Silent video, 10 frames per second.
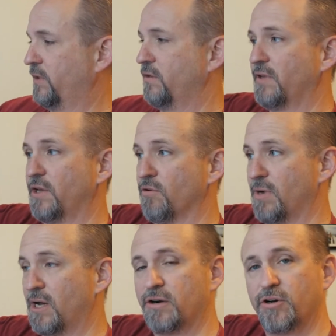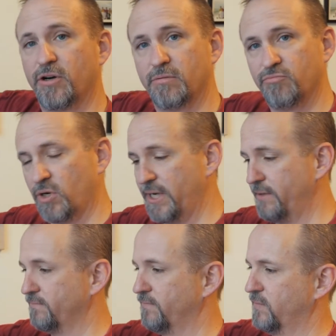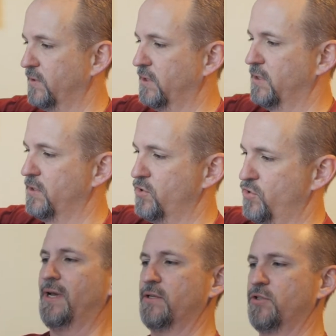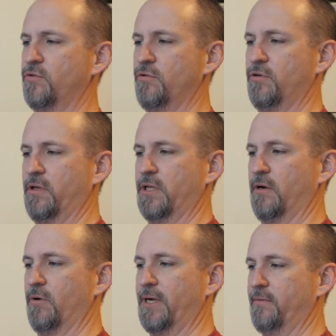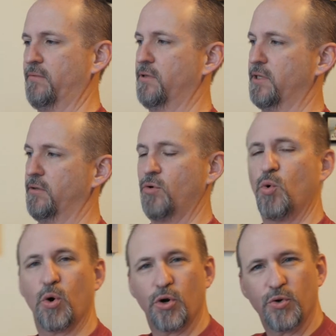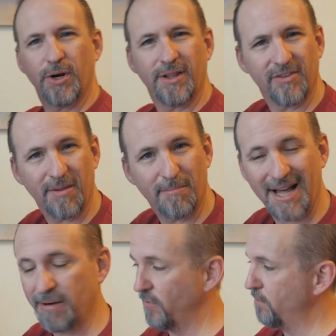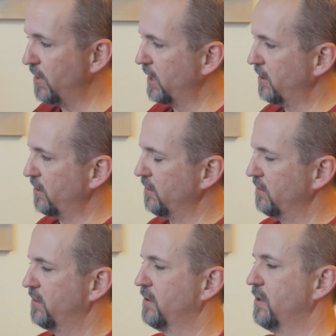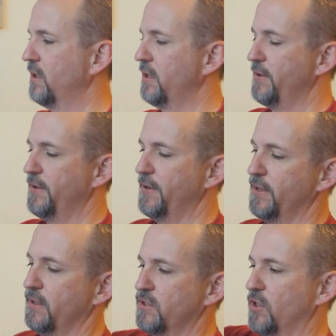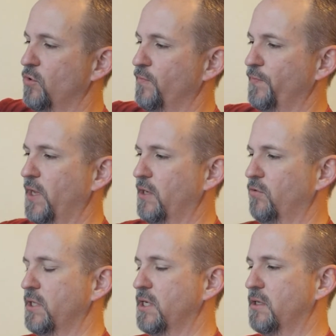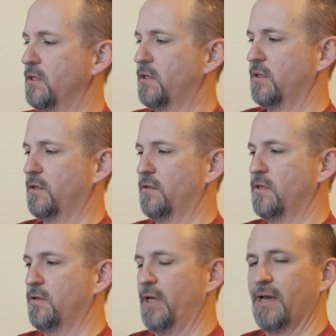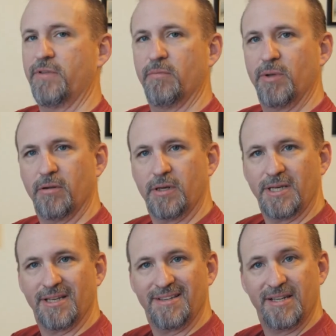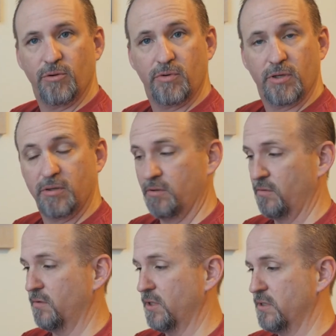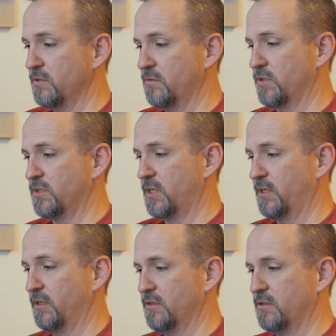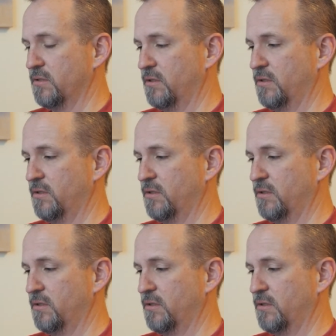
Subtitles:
You've got your monitor, right? You've got it screwed on there, right? And the 1/4-20ths in the bottom of the monitor. So not only do you have the ability to tilt this, just like this,